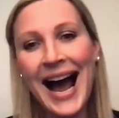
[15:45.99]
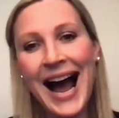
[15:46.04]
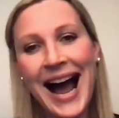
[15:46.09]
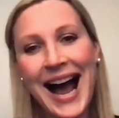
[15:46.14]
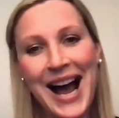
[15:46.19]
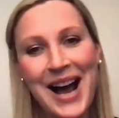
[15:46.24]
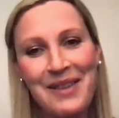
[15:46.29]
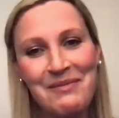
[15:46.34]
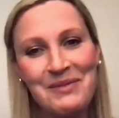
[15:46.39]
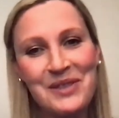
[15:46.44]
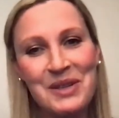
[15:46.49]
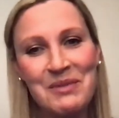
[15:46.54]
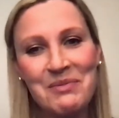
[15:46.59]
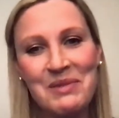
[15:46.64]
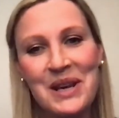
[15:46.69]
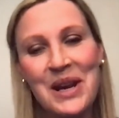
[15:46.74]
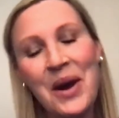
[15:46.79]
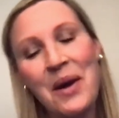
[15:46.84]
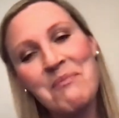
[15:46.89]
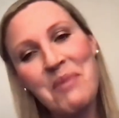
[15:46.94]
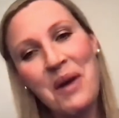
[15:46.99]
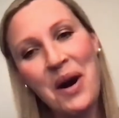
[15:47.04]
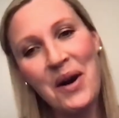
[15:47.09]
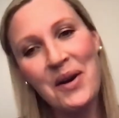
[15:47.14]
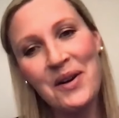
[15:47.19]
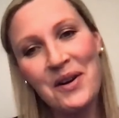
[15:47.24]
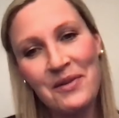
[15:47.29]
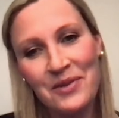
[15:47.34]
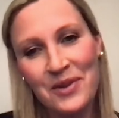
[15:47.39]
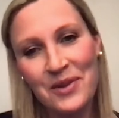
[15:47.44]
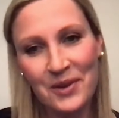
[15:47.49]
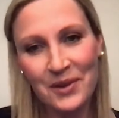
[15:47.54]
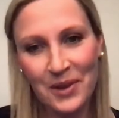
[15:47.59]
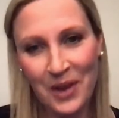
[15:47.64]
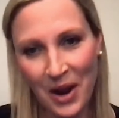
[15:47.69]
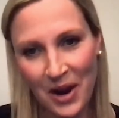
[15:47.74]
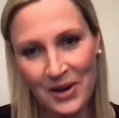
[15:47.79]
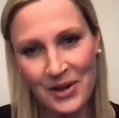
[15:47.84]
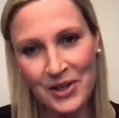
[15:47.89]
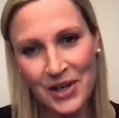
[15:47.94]
to be a part of your
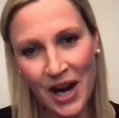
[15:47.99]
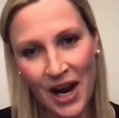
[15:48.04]
launch.